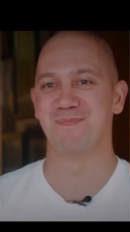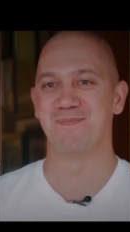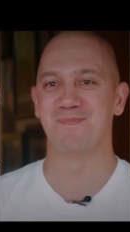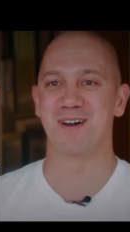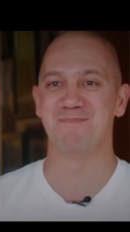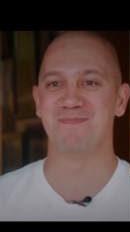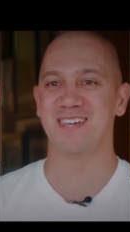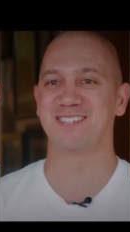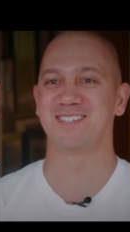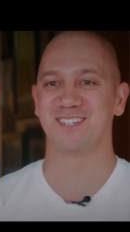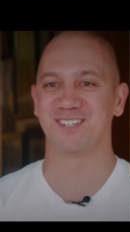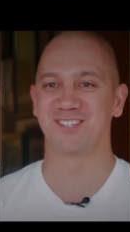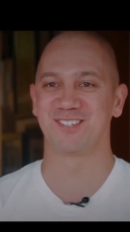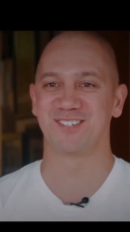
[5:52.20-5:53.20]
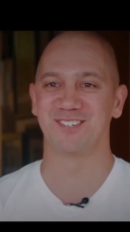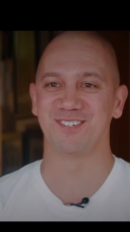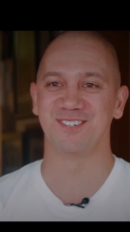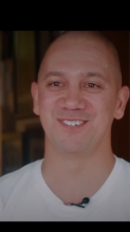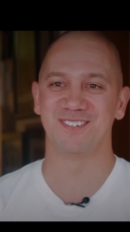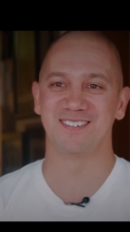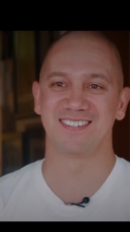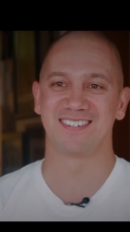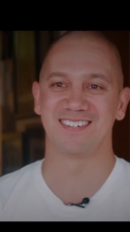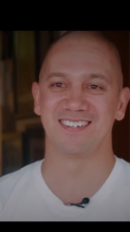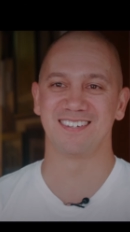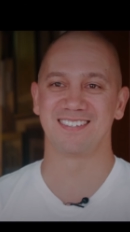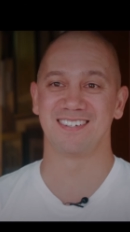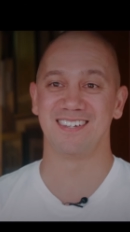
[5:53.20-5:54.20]
My message
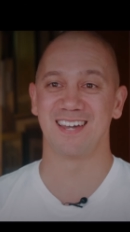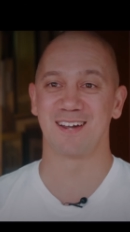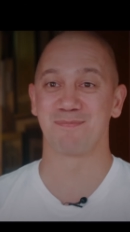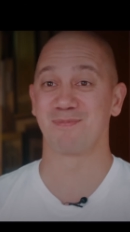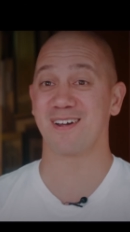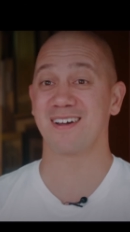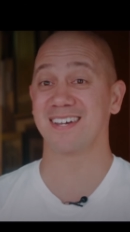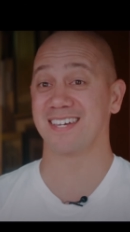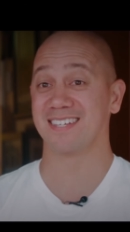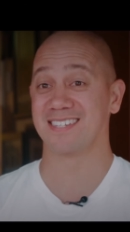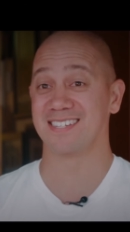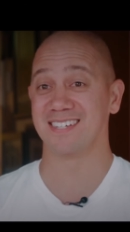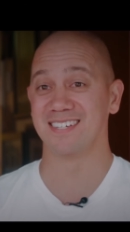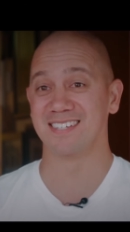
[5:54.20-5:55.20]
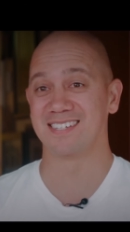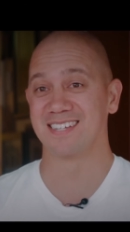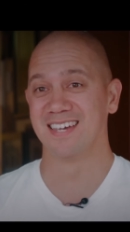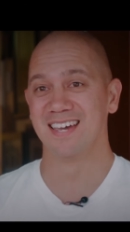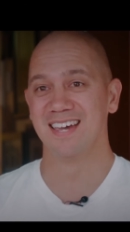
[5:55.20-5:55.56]
to young brown kids is,